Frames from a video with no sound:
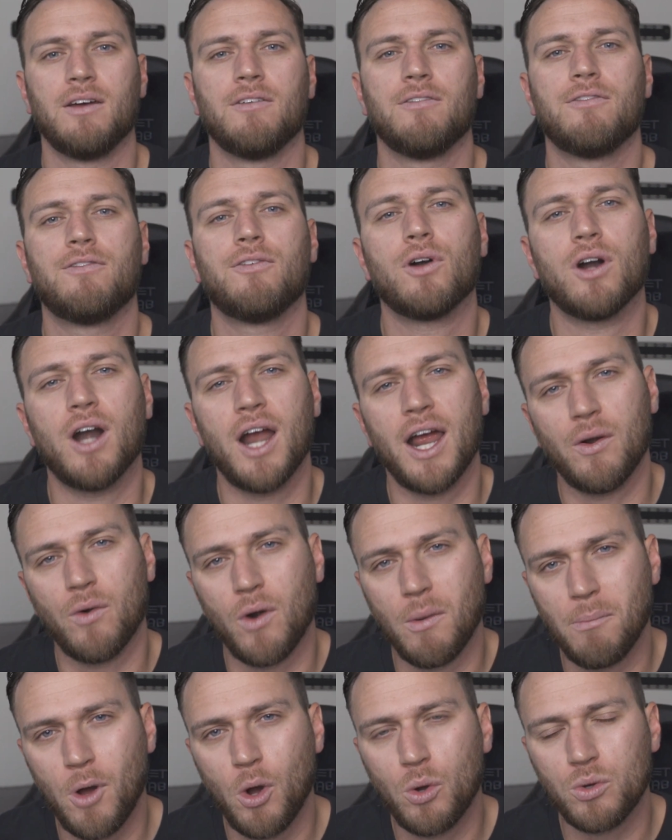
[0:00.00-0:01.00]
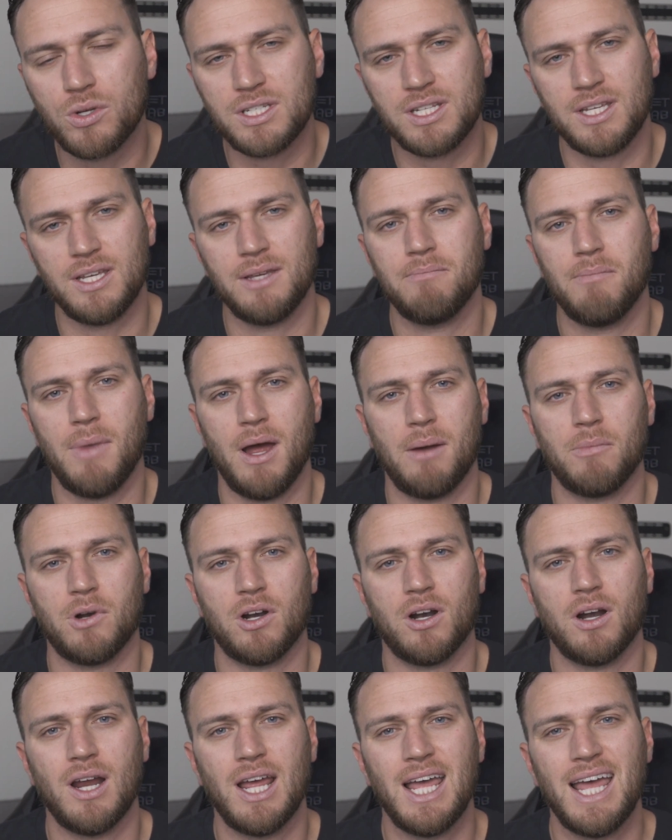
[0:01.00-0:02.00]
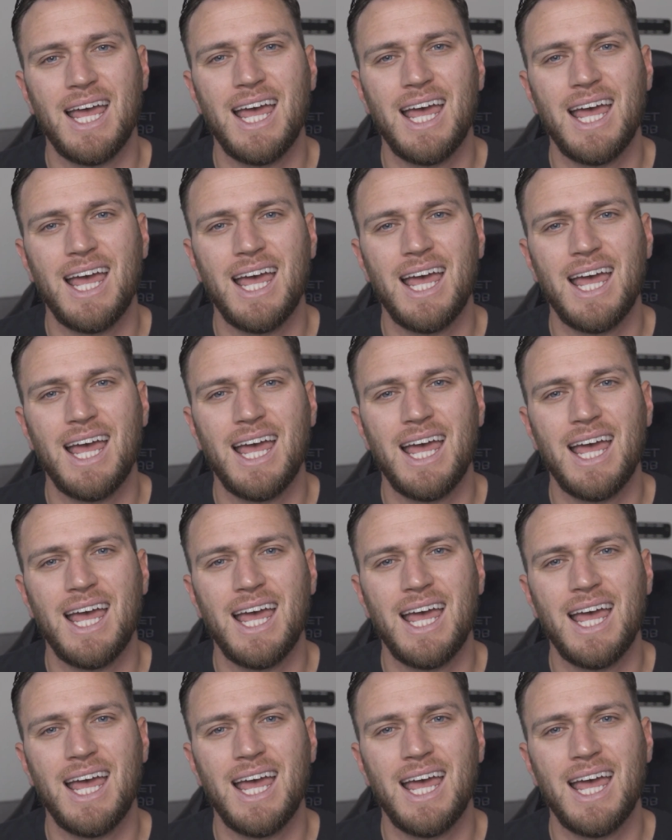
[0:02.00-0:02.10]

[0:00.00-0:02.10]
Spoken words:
for a remote team member.